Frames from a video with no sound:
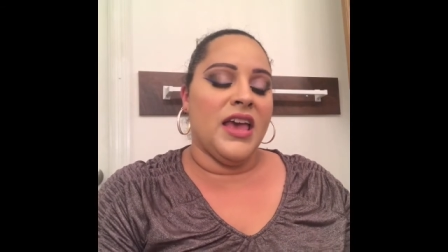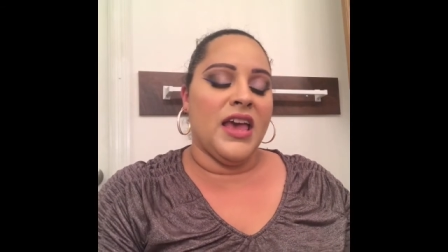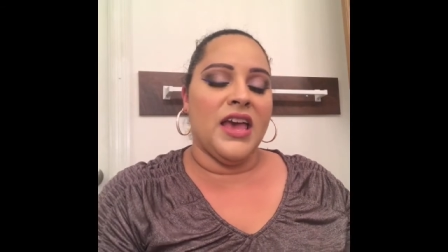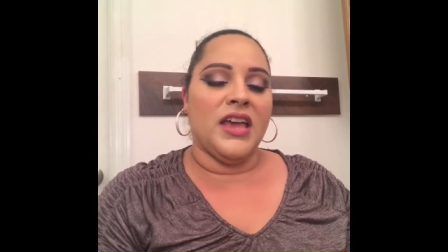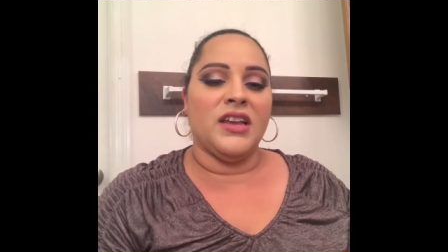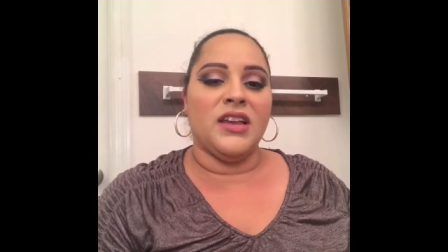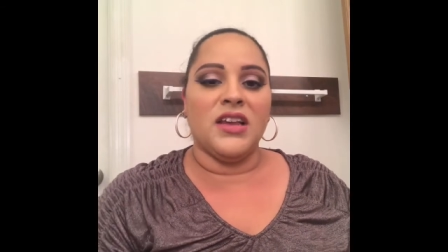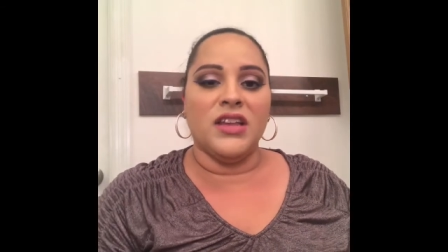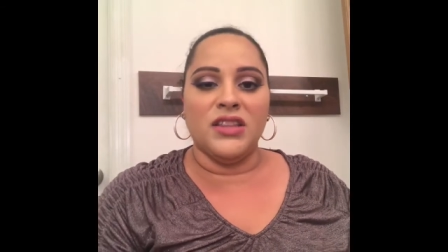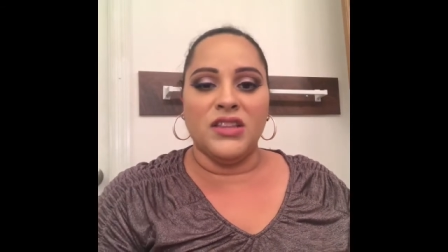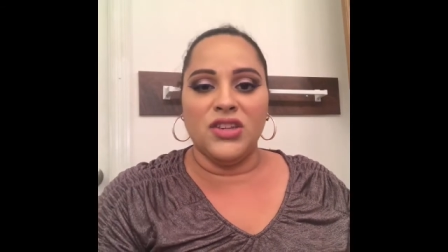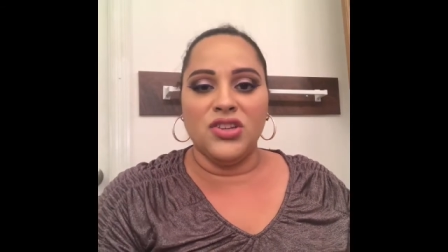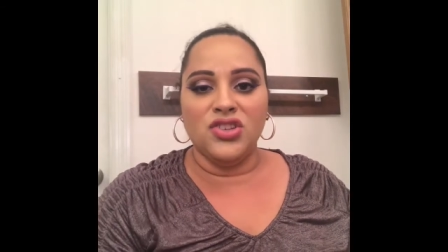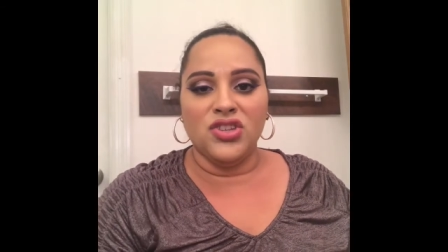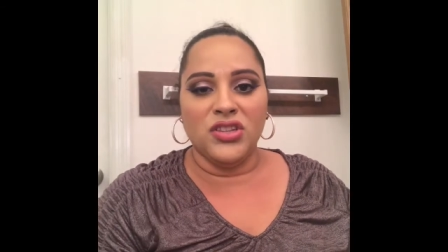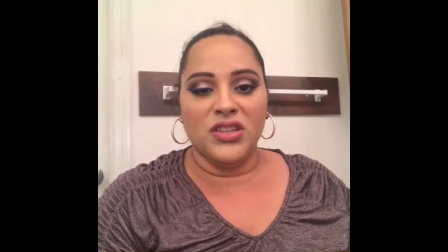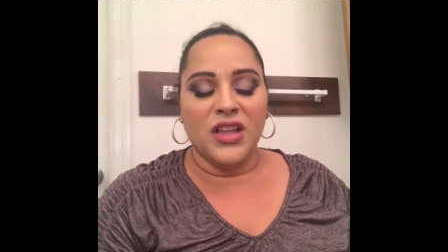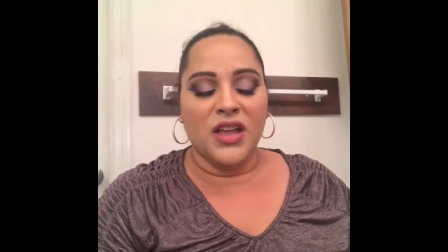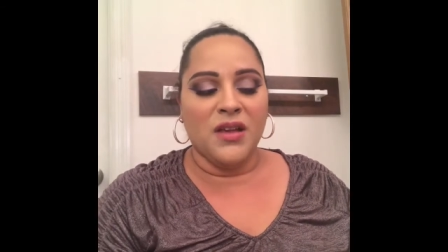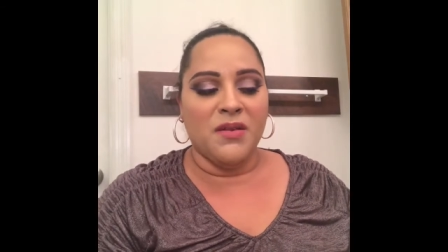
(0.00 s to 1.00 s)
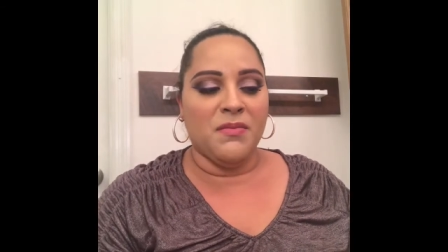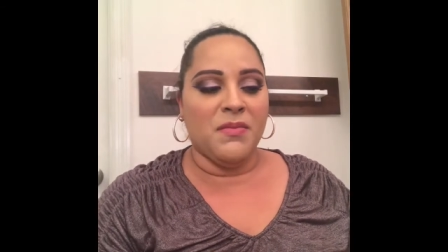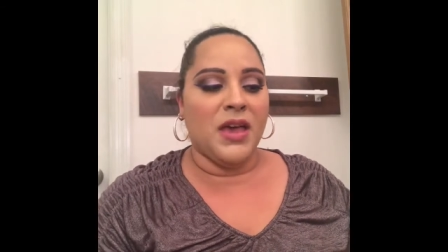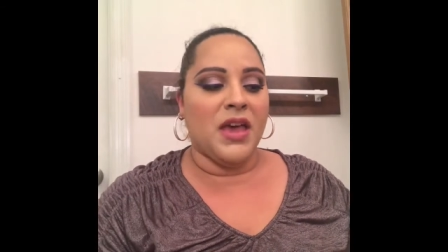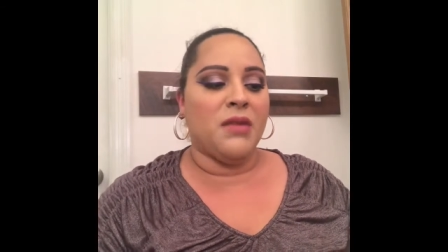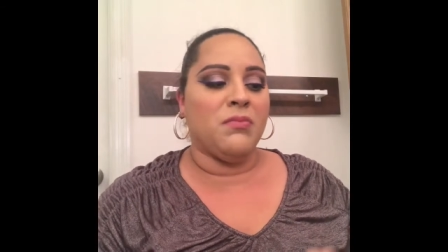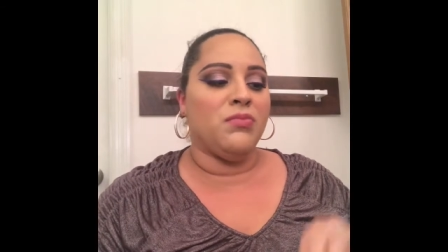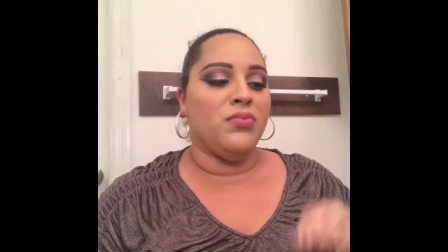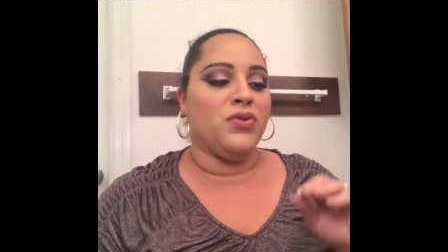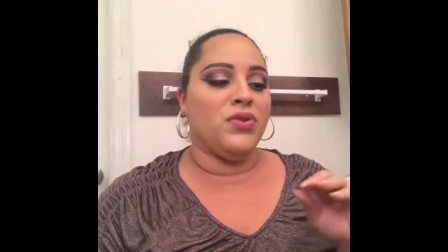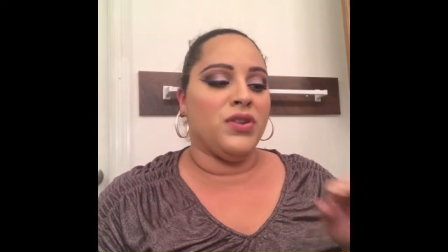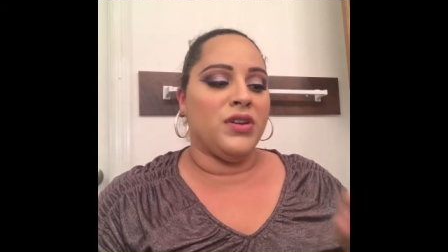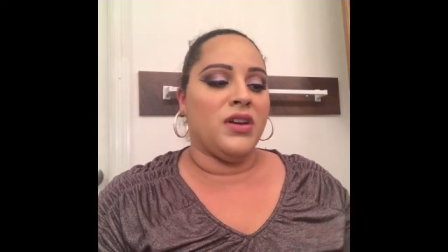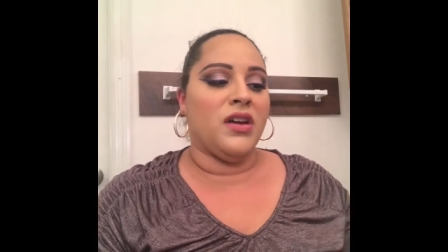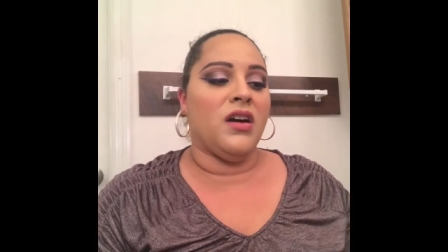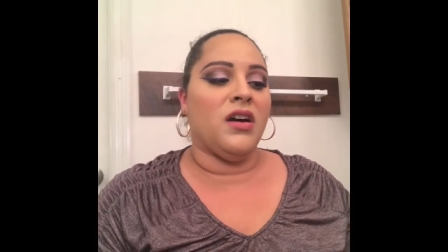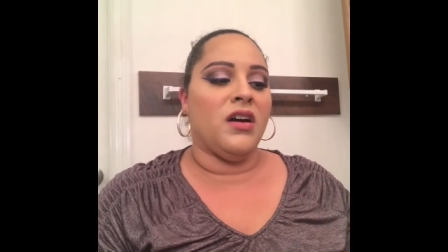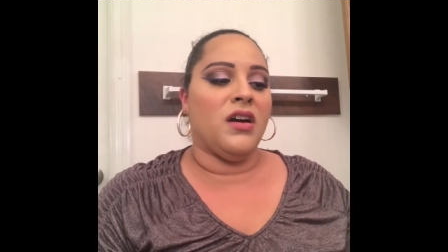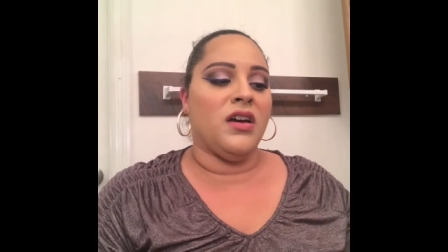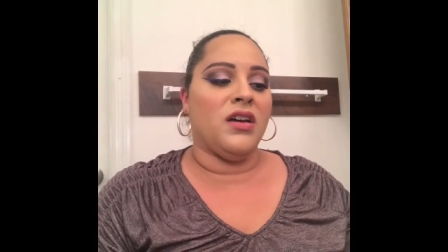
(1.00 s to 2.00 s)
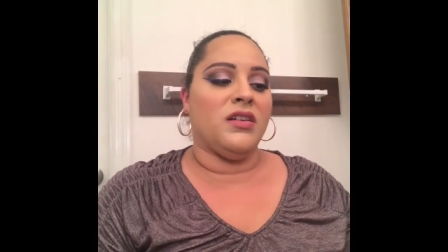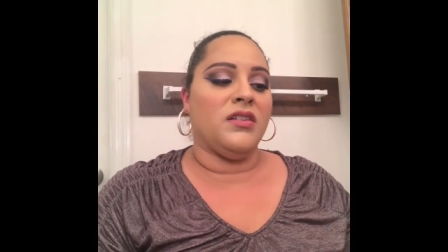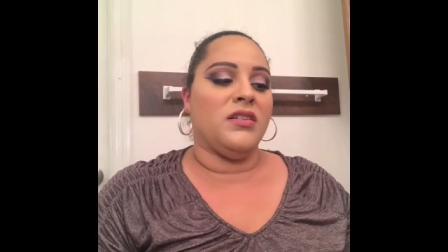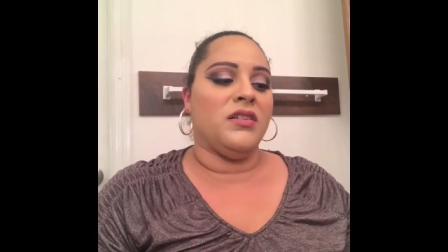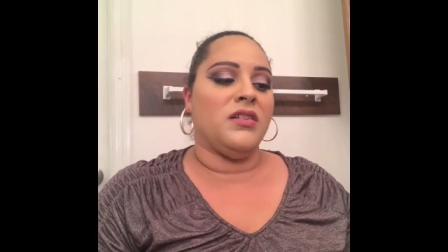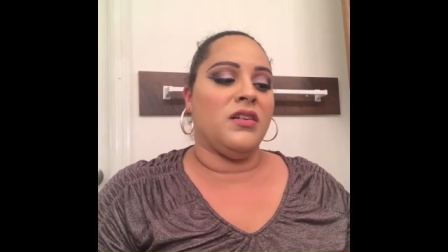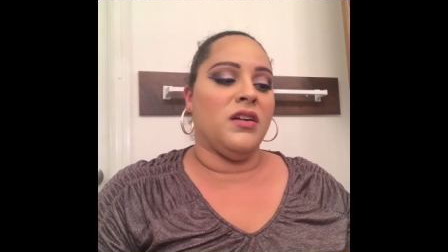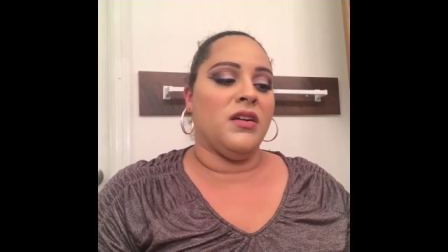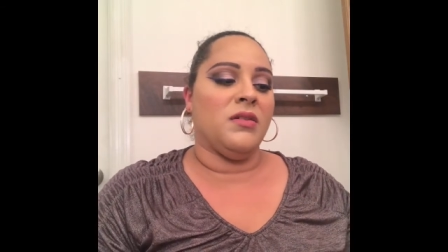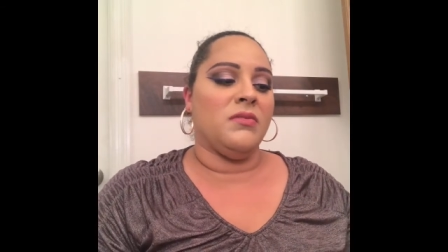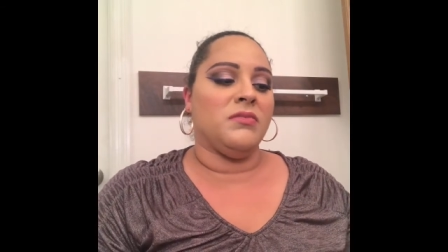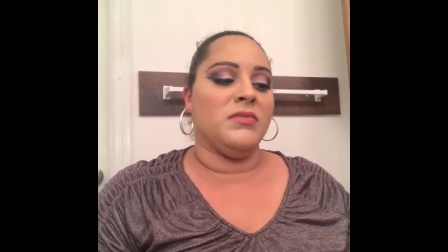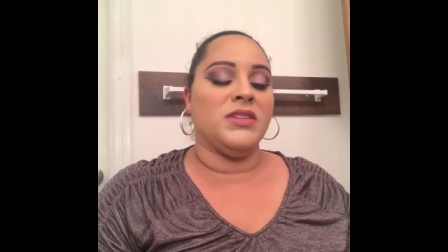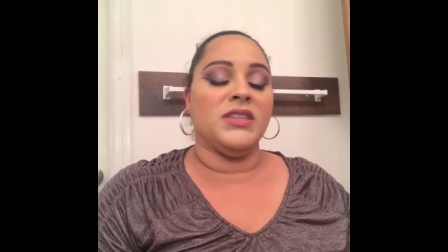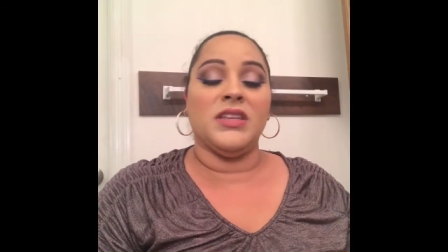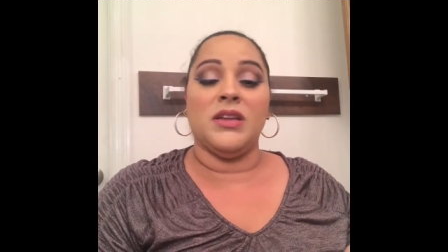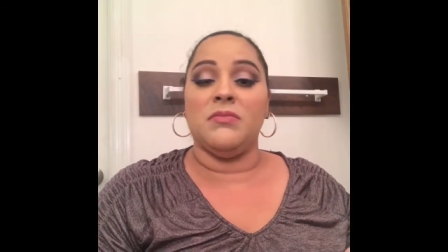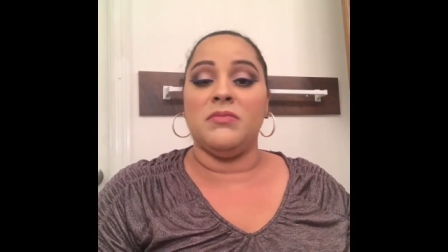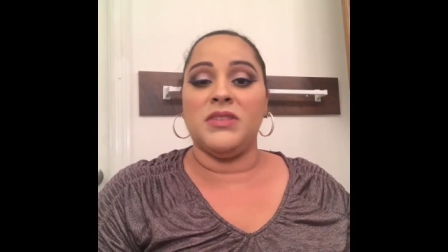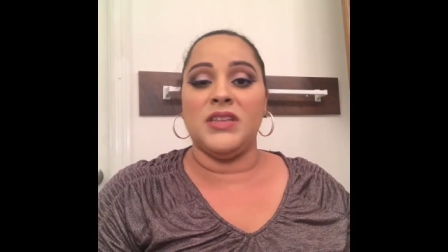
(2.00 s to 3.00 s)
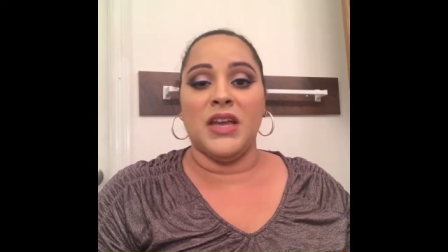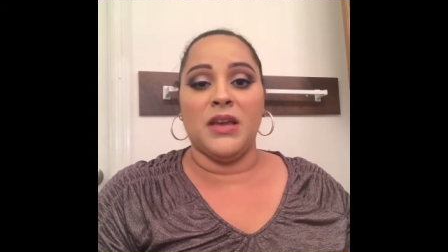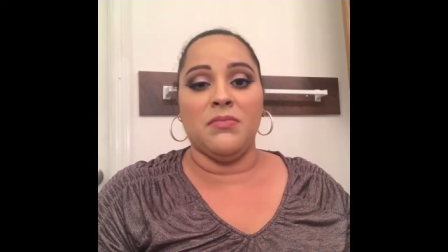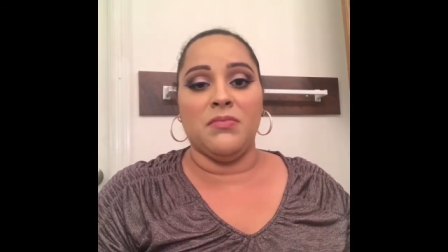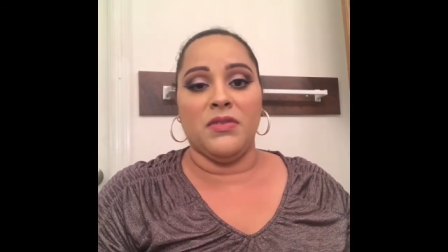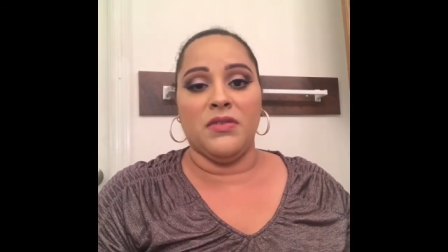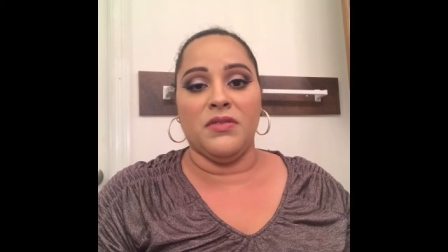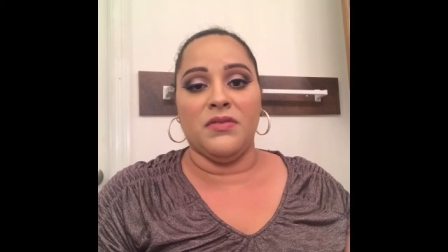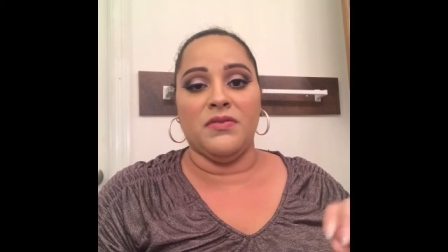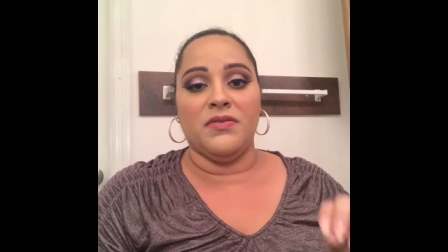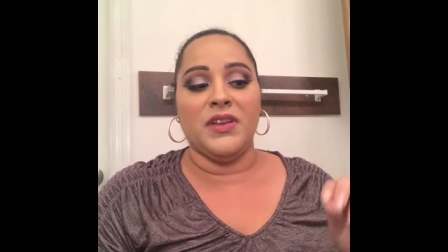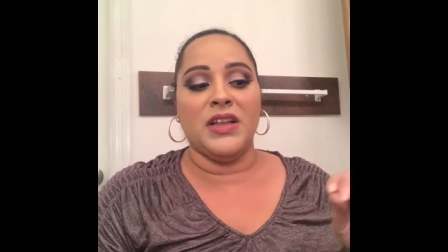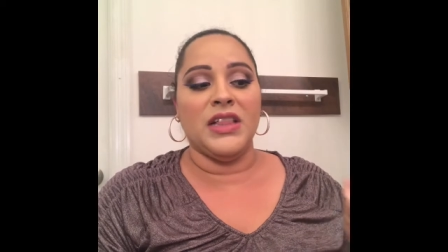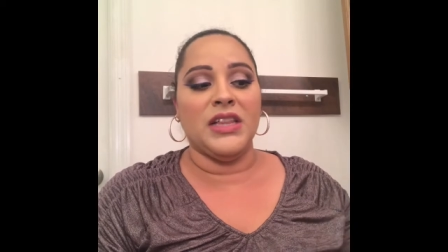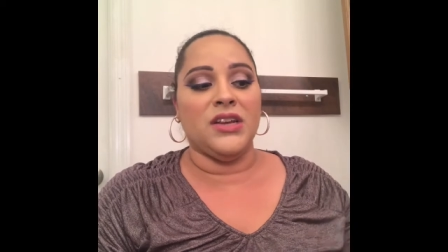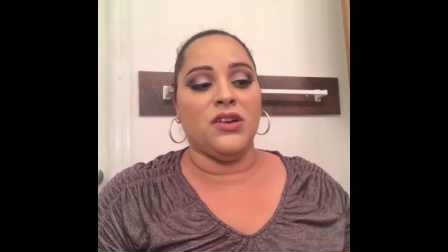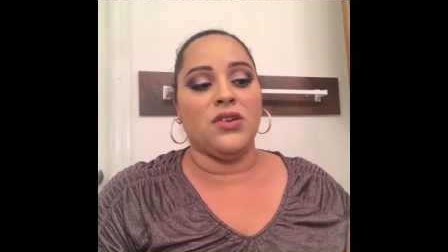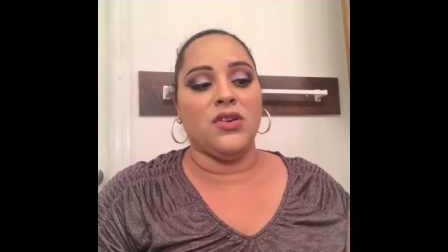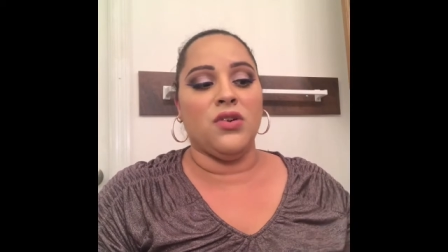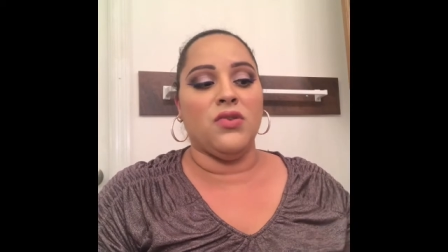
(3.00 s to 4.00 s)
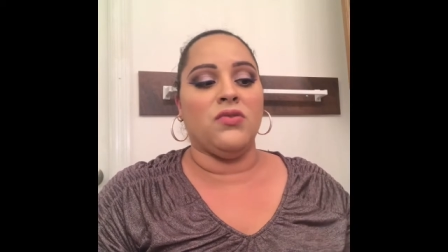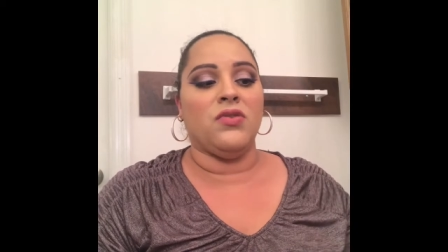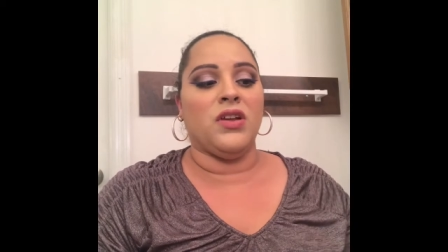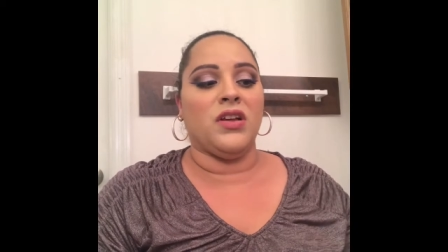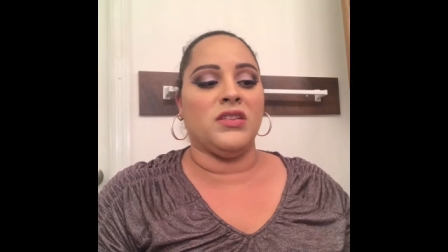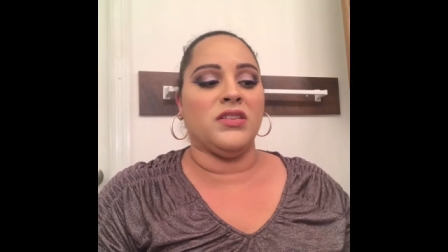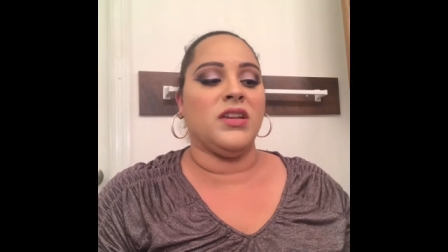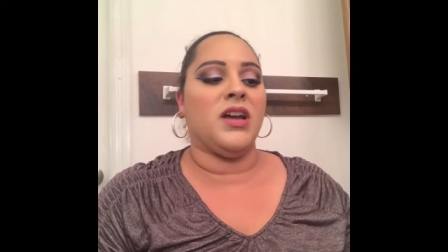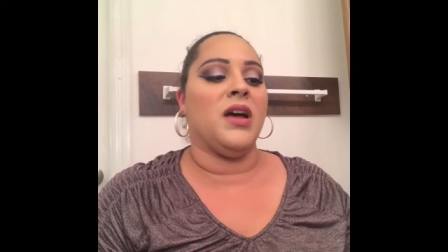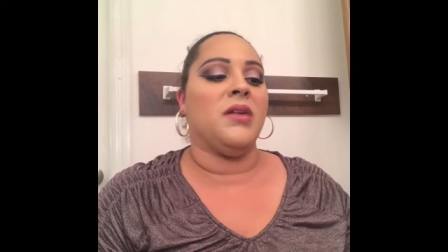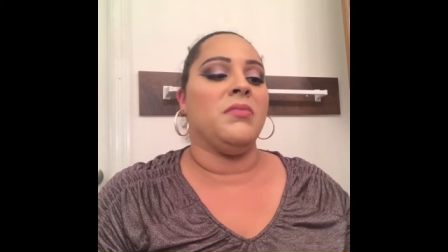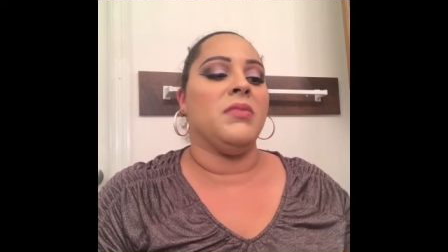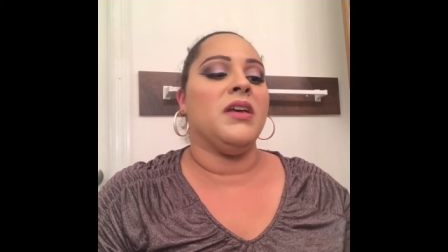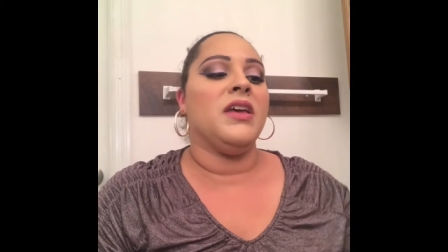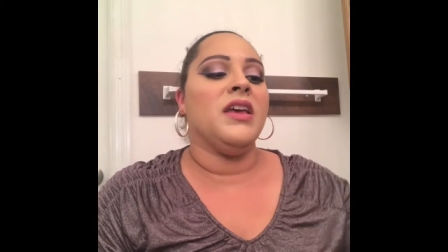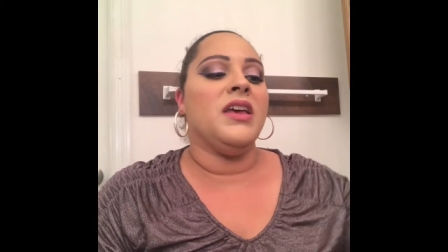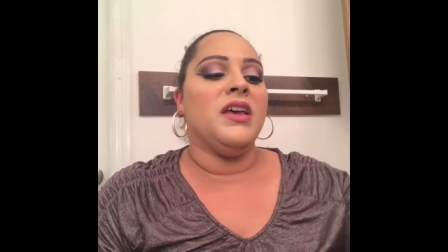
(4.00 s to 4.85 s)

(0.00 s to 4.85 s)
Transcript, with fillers: and condition them and put on um, some type of clear coat on top.